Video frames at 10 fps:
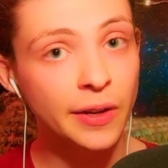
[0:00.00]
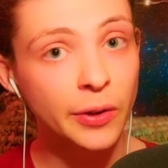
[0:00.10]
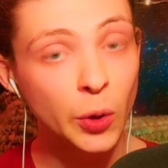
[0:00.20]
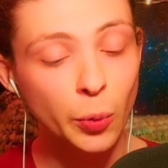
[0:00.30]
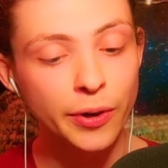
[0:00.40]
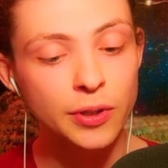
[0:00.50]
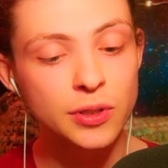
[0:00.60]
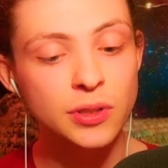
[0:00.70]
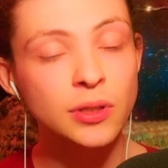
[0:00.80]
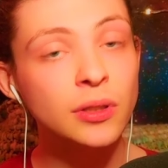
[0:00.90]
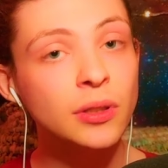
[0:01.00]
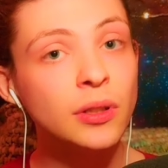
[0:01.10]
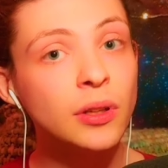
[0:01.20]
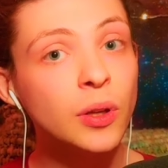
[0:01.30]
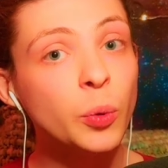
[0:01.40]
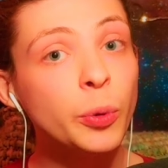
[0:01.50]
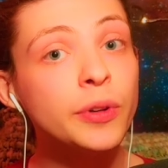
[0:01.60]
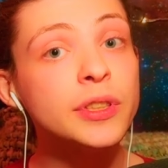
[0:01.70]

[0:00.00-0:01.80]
In other words, we're